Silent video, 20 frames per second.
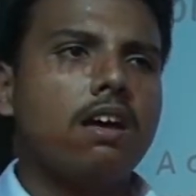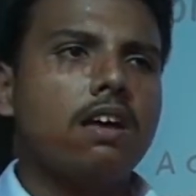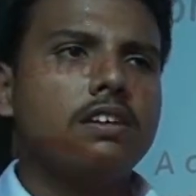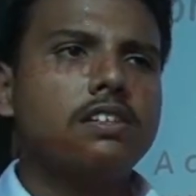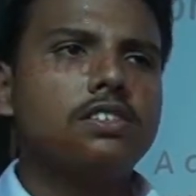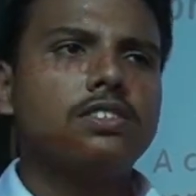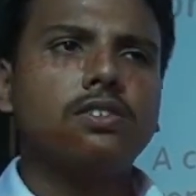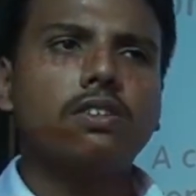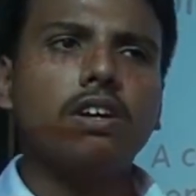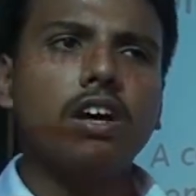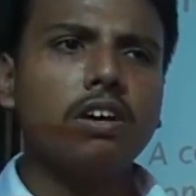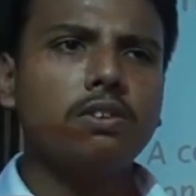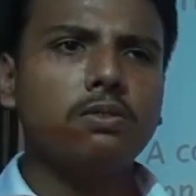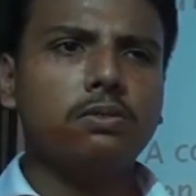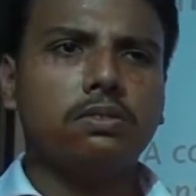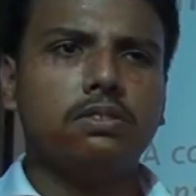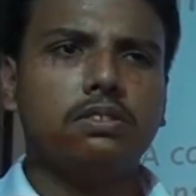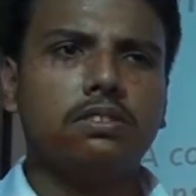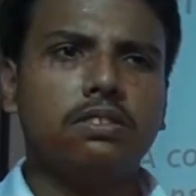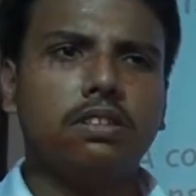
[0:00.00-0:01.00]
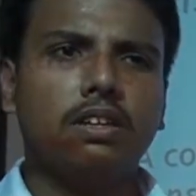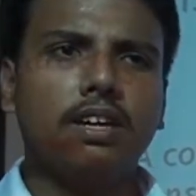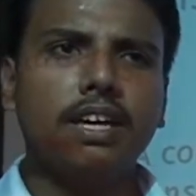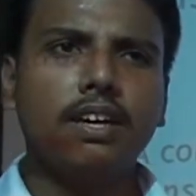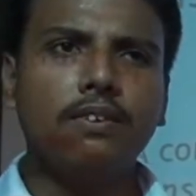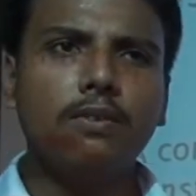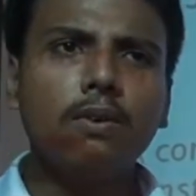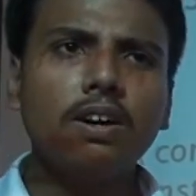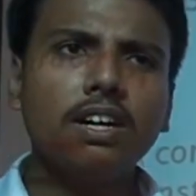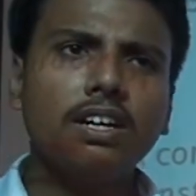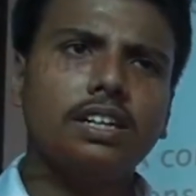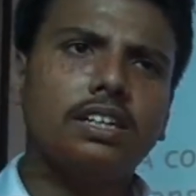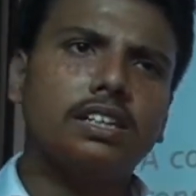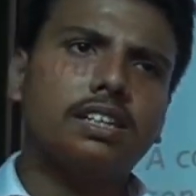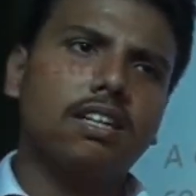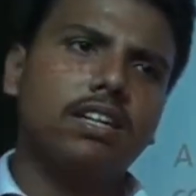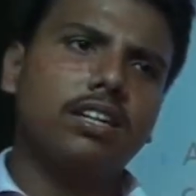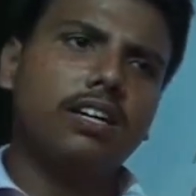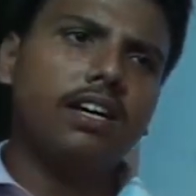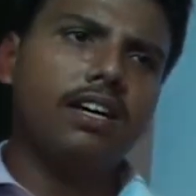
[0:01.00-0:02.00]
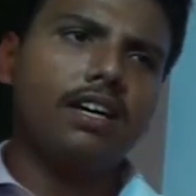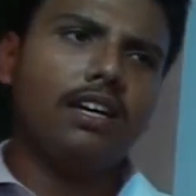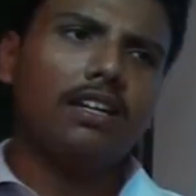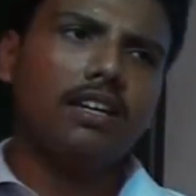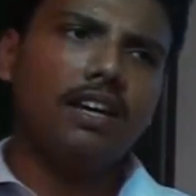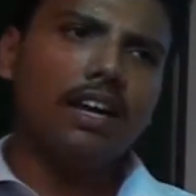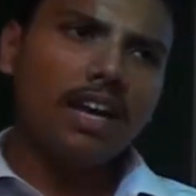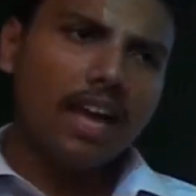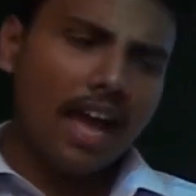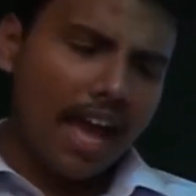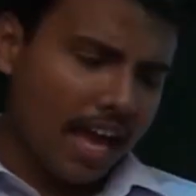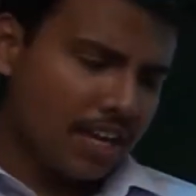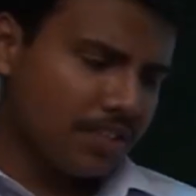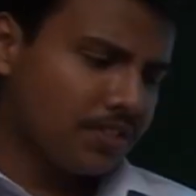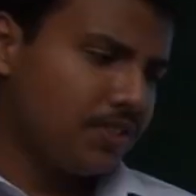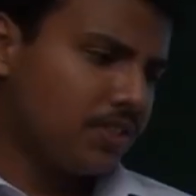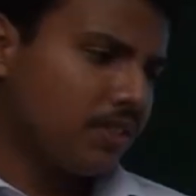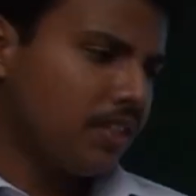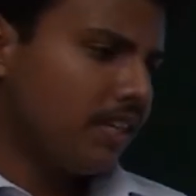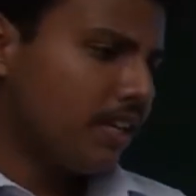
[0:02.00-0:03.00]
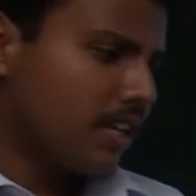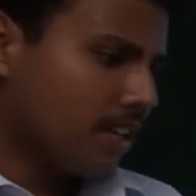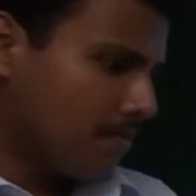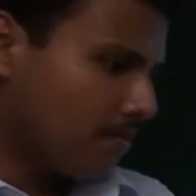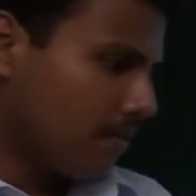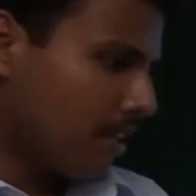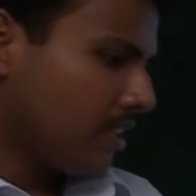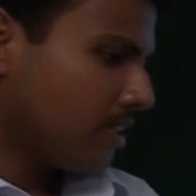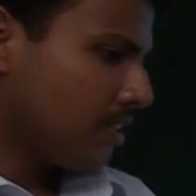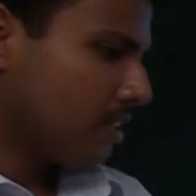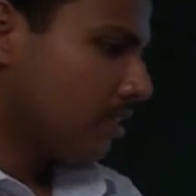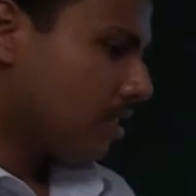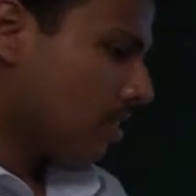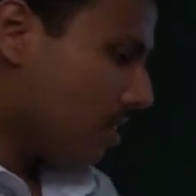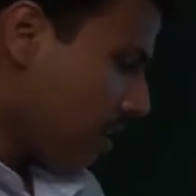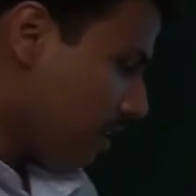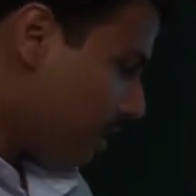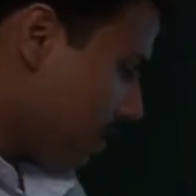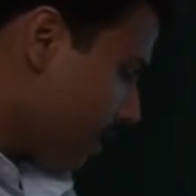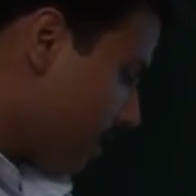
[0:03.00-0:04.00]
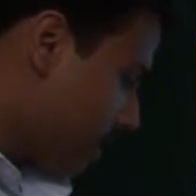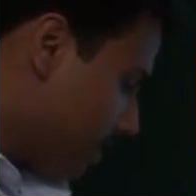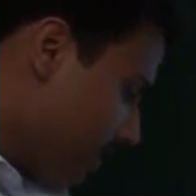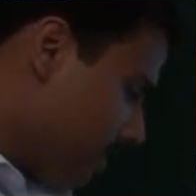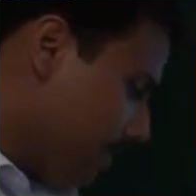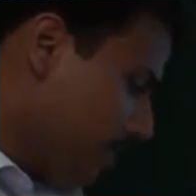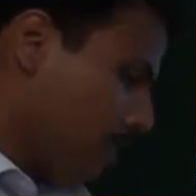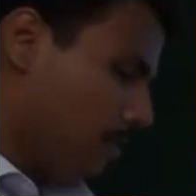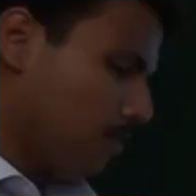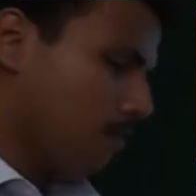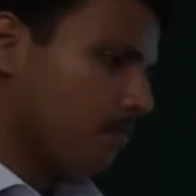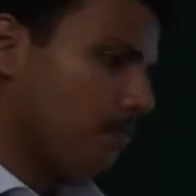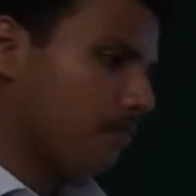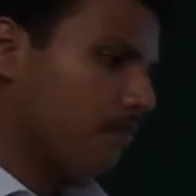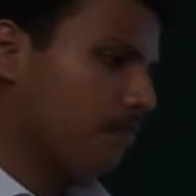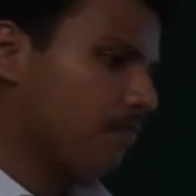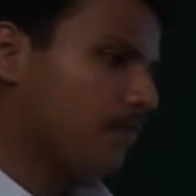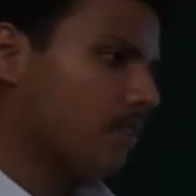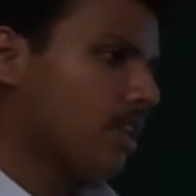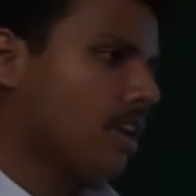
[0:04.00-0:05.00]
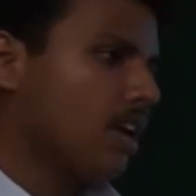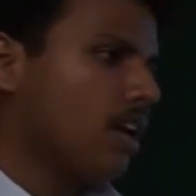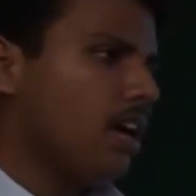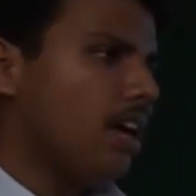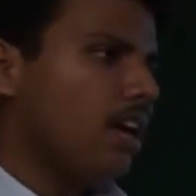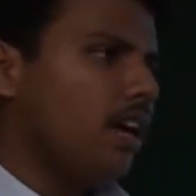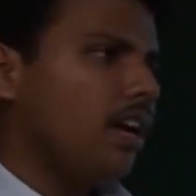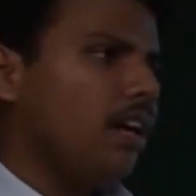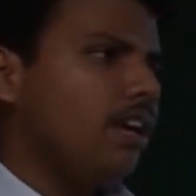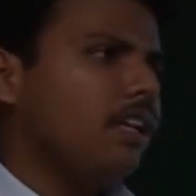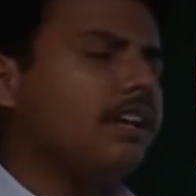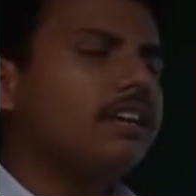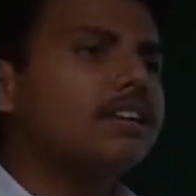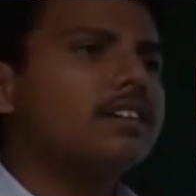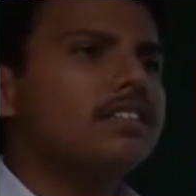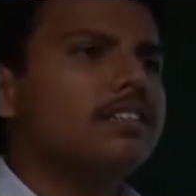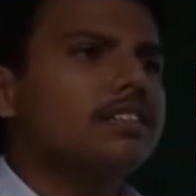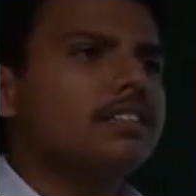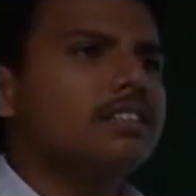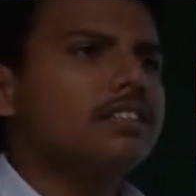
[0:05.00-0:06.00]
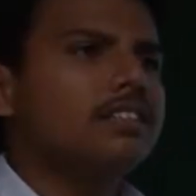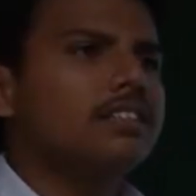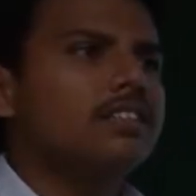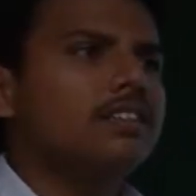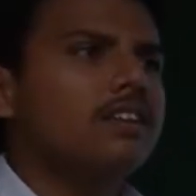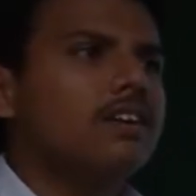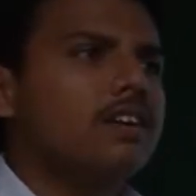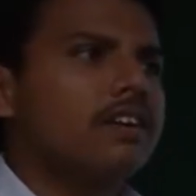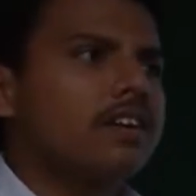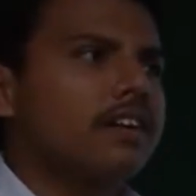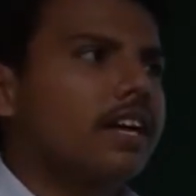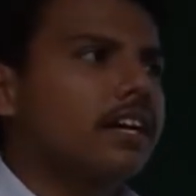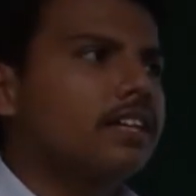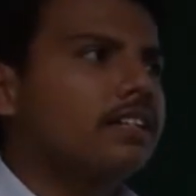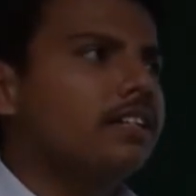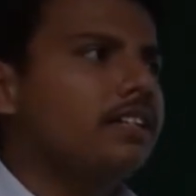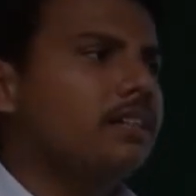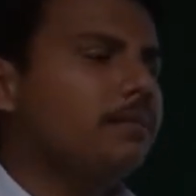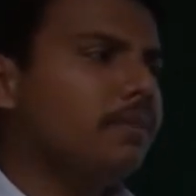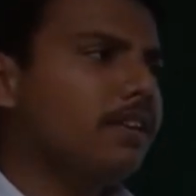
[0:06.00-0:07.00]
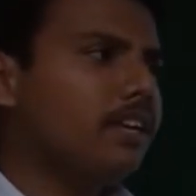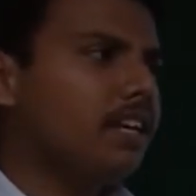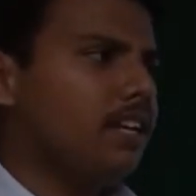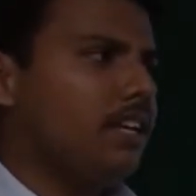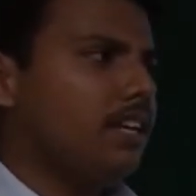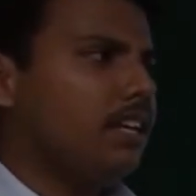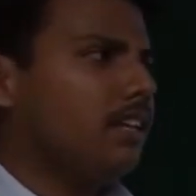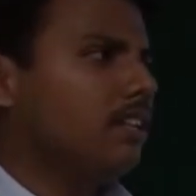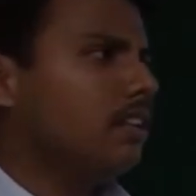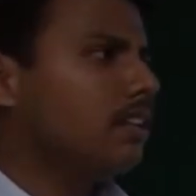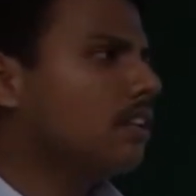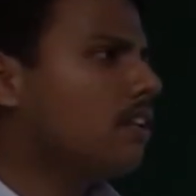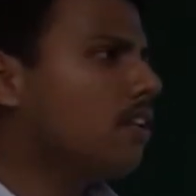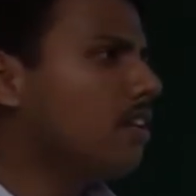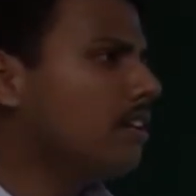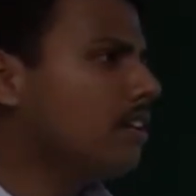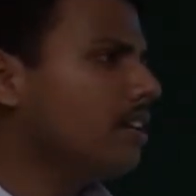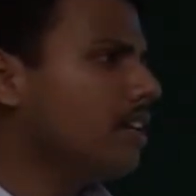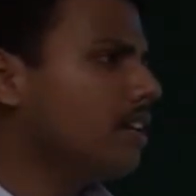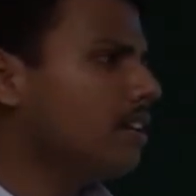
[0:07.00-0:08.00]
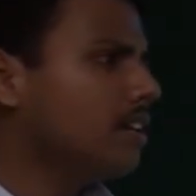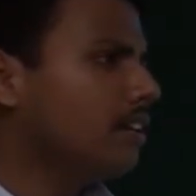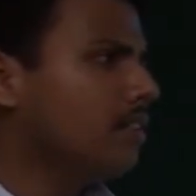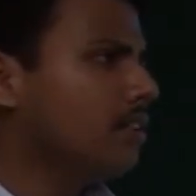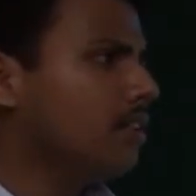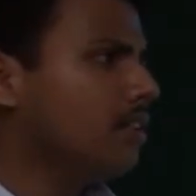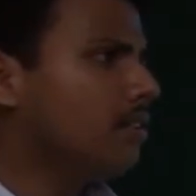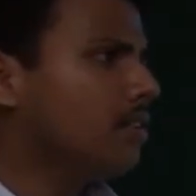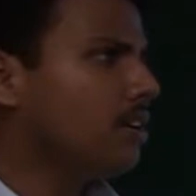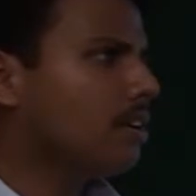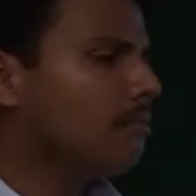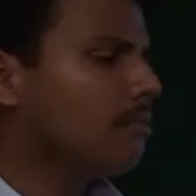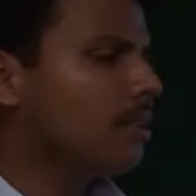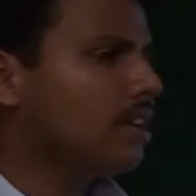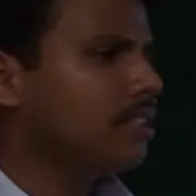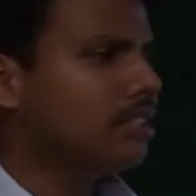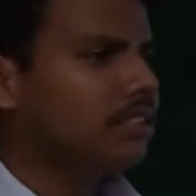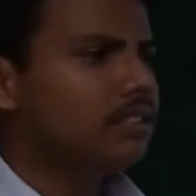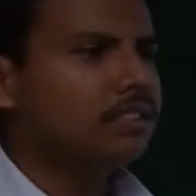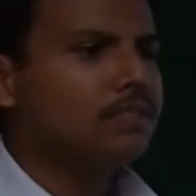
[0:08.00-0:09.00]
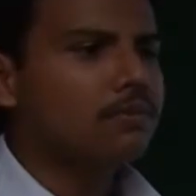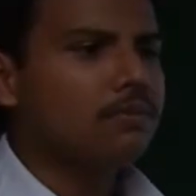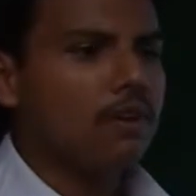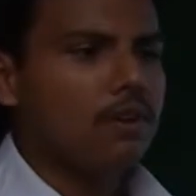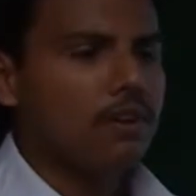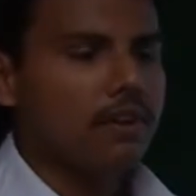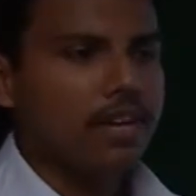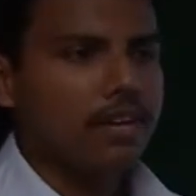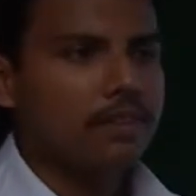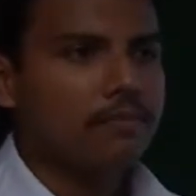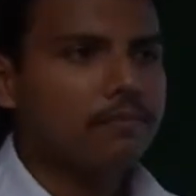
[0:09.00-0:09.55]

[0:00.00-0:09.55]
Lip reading: So now, what actually comprises contract revenue? In a construction contract, typically the contract revenue comprises the following: